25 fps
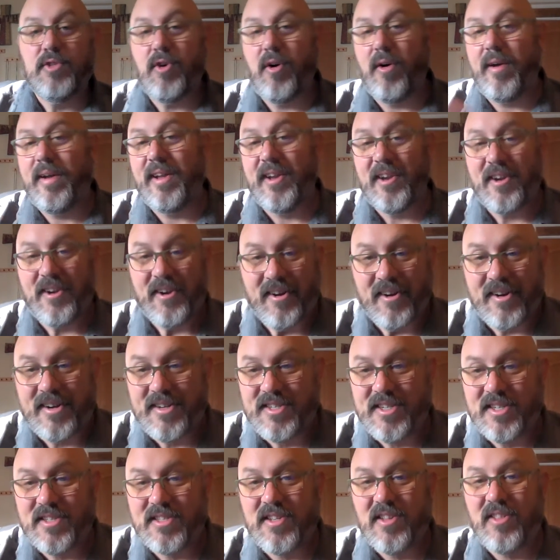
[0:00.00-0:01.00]
So I
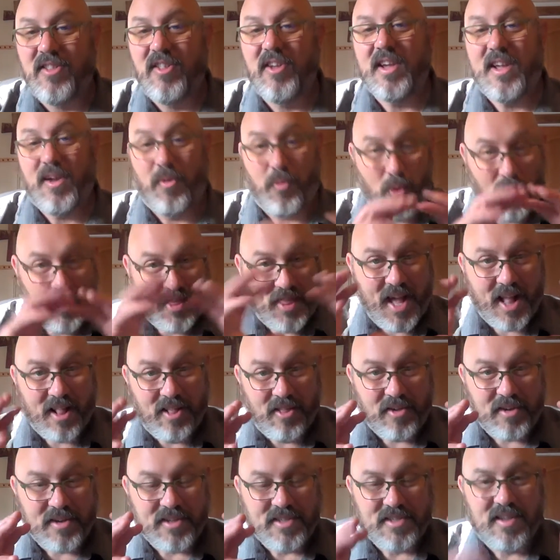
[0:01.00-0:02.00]
encourage you to look at what
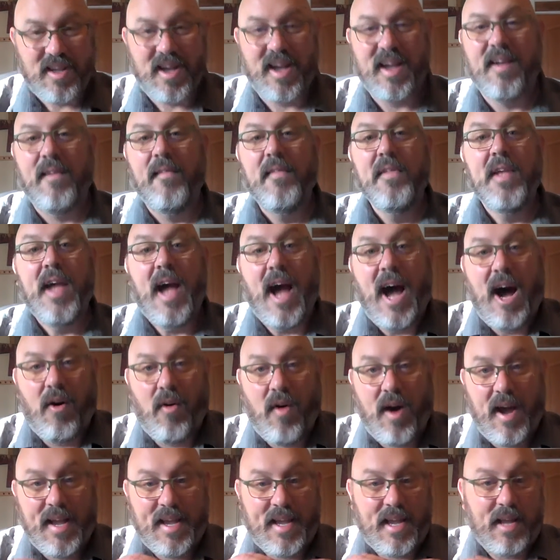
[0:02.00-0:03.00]
that looks like,
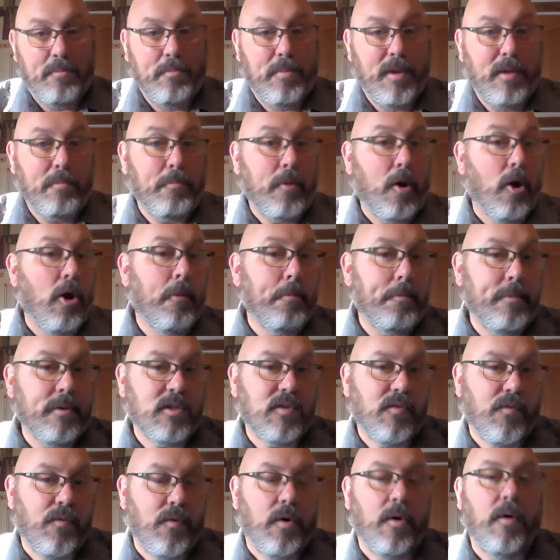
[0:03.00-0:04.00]
how I can can be
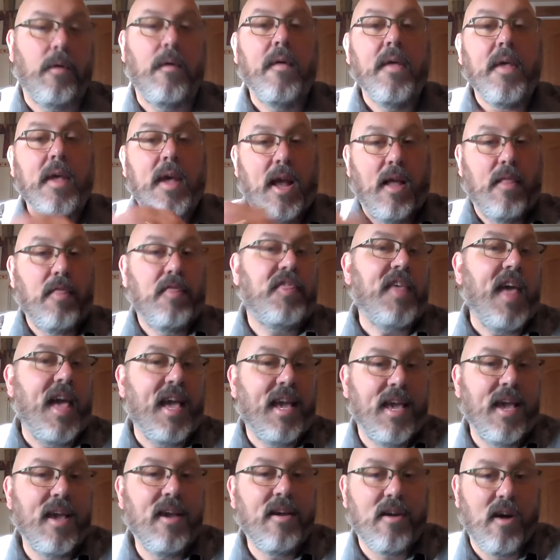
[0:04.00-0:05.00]
purposeful in
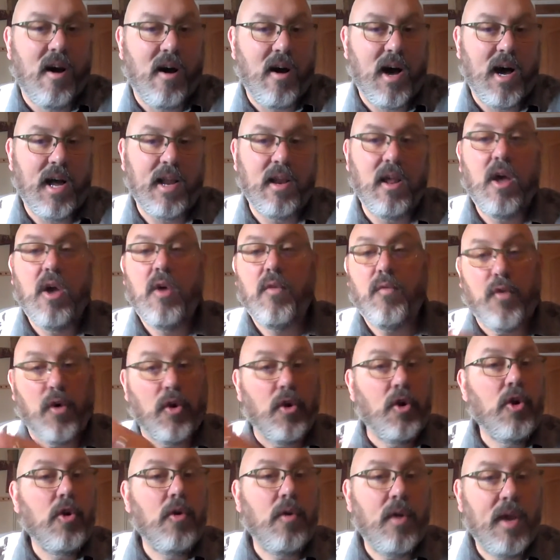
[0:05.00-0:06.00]
thanking God
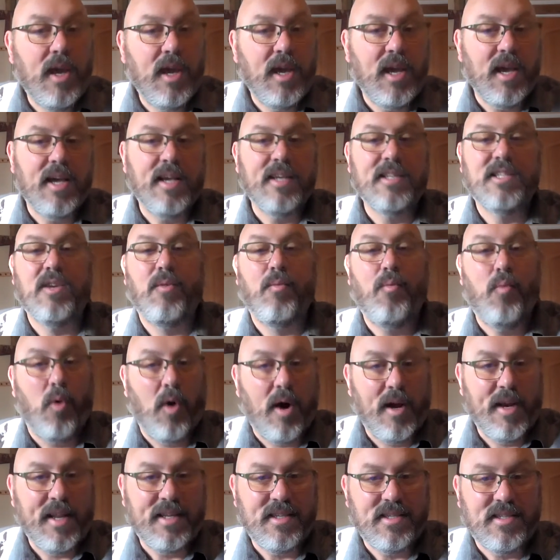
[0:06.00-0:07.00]
for who He is and
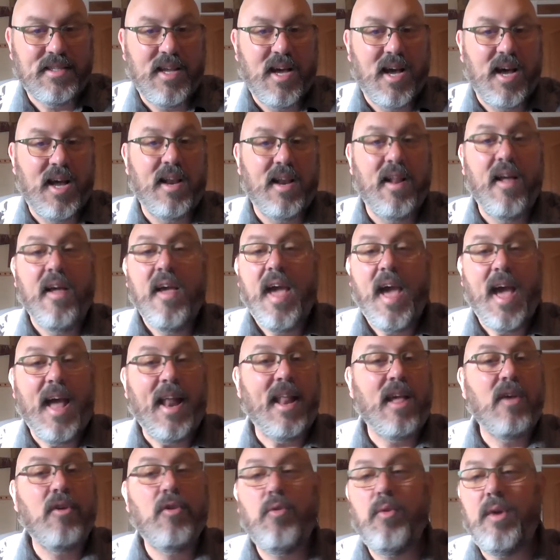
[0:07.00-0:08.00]
what He's done
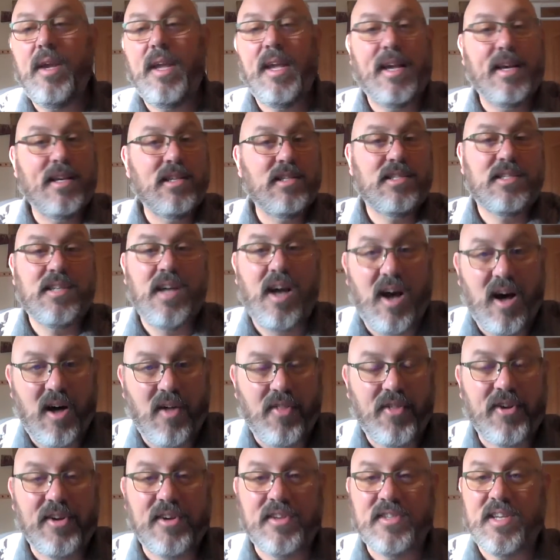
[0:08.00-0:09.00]
and who He is to
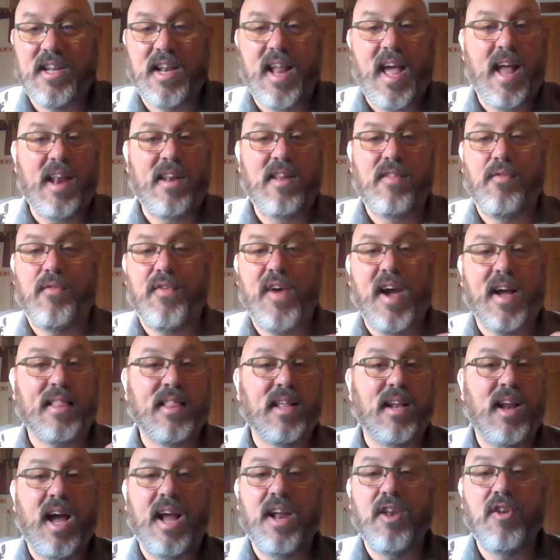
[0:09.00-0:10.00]
others, and, and the
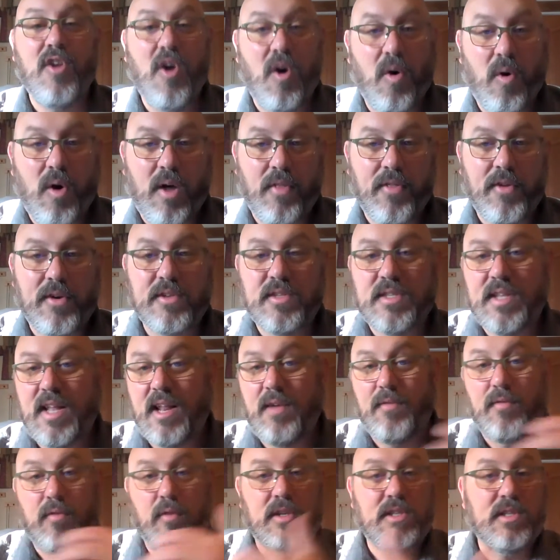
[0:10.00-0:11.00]
fact that I know others
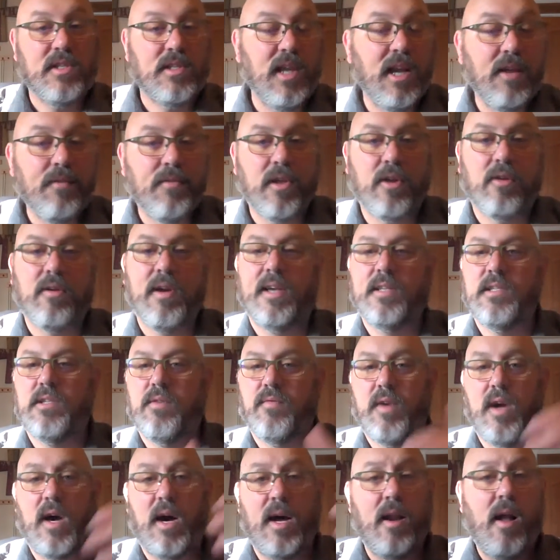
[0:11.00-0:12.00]
that have received the grace
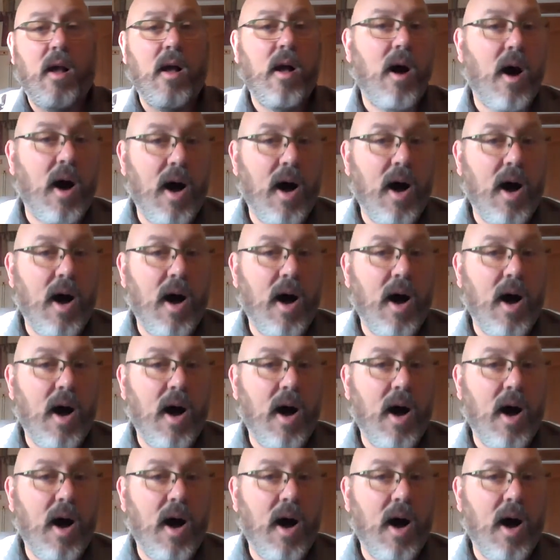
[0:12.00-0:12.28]
of God.